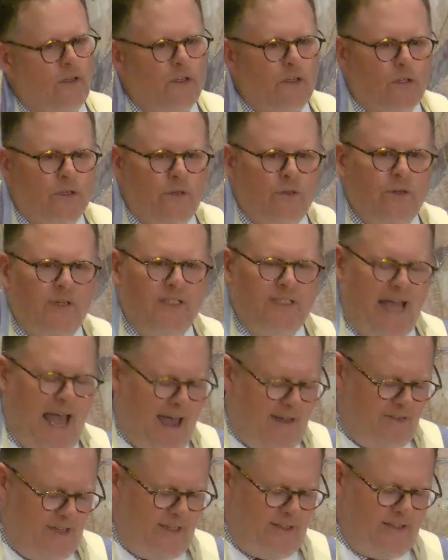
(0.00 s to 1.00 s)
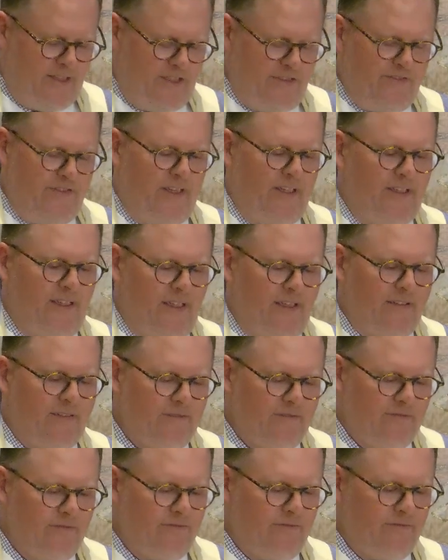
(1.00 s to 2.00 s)
Who is having this feeling?
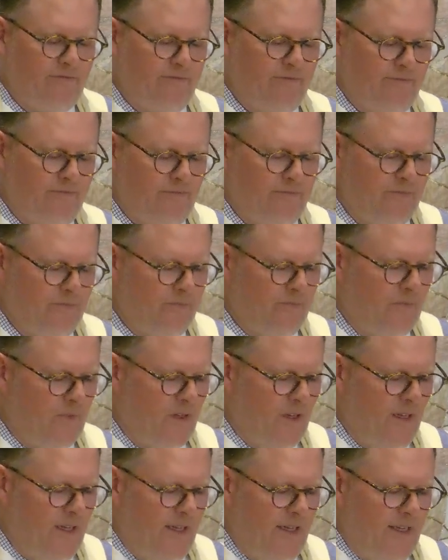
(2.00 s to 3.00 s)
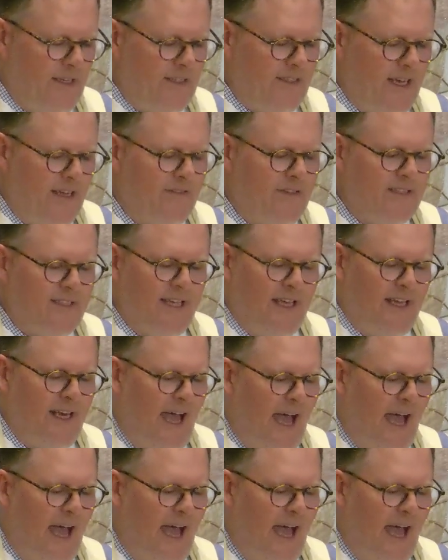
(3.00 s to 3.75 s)
David said,